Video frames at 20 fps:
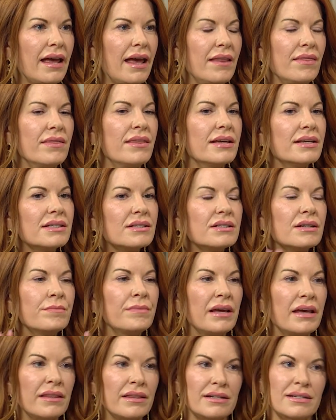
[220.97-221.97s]
And this, to
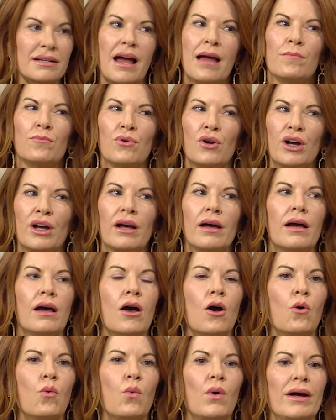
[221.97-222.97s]
me at the time, Brooke,
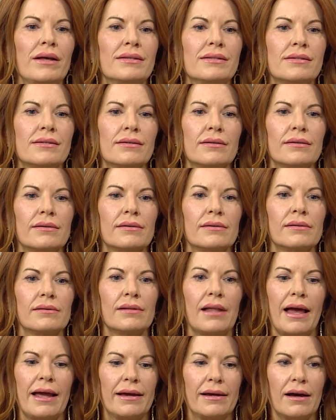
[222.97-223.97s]
was
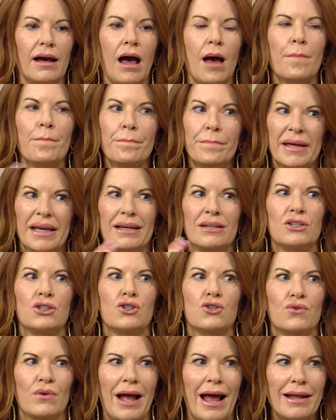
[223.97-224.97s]
like a big
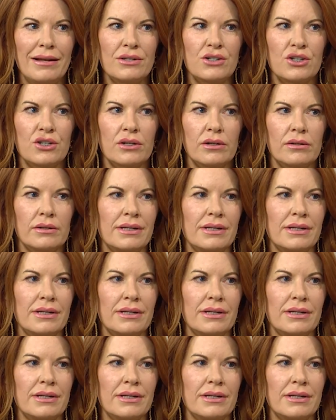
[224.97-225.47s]
stretch.